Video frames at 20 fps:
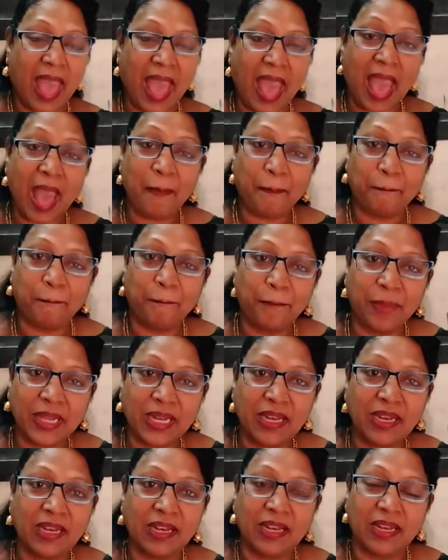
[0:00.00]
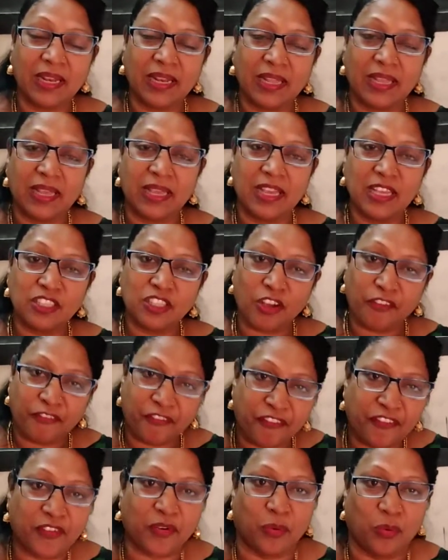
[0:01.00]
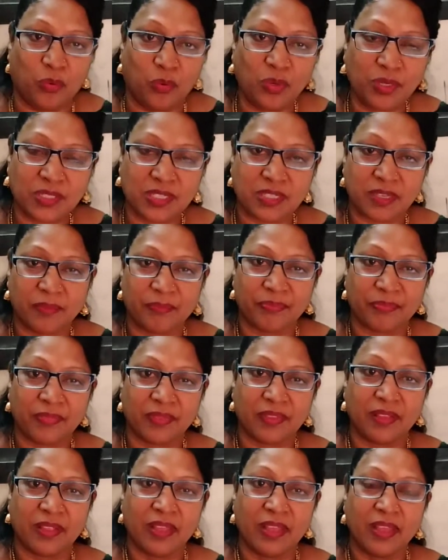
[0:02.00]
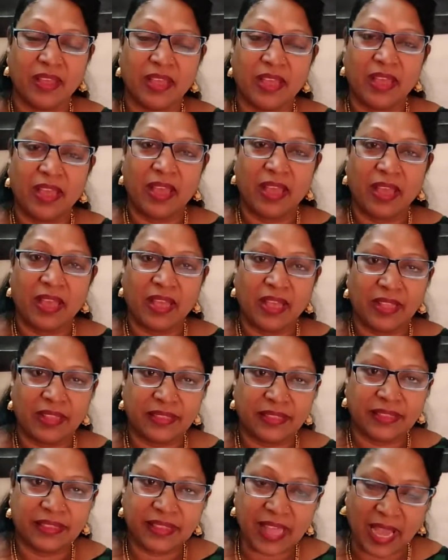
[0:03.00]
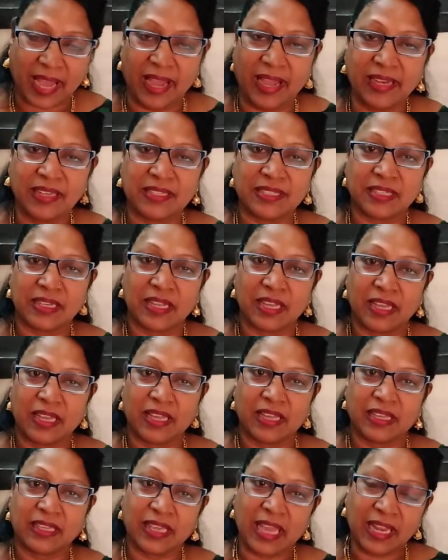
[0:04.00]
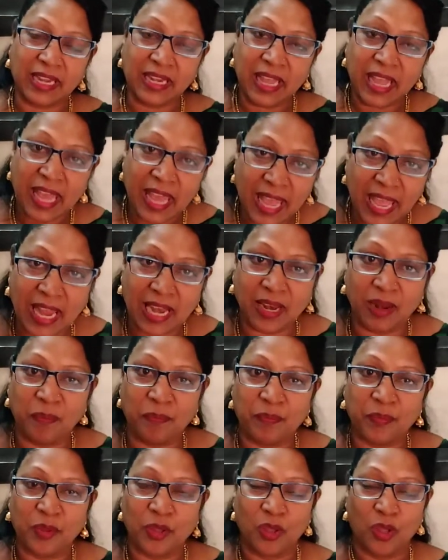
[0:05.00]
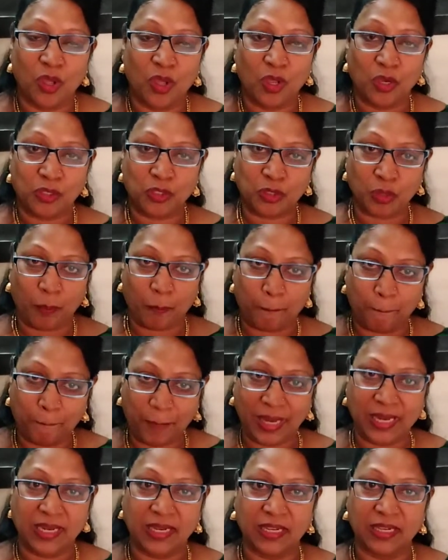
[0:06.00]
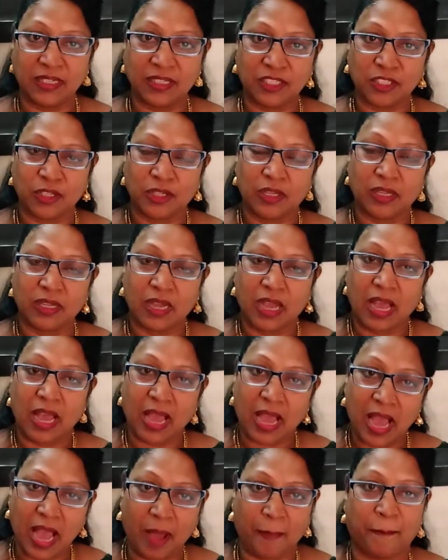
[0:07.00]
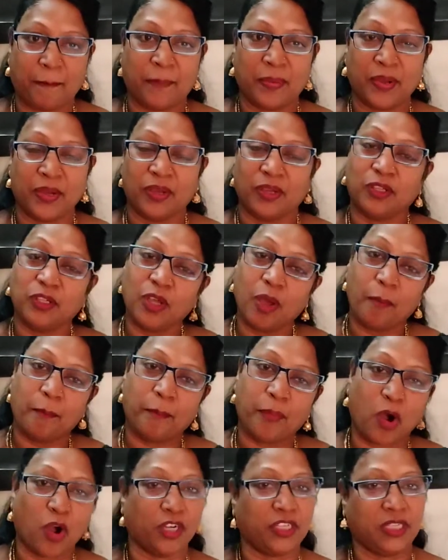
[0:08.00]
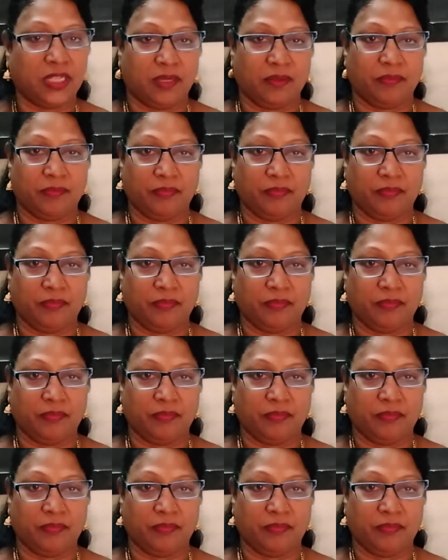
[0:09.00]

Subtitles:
apple is a fruit that can help to build up your body.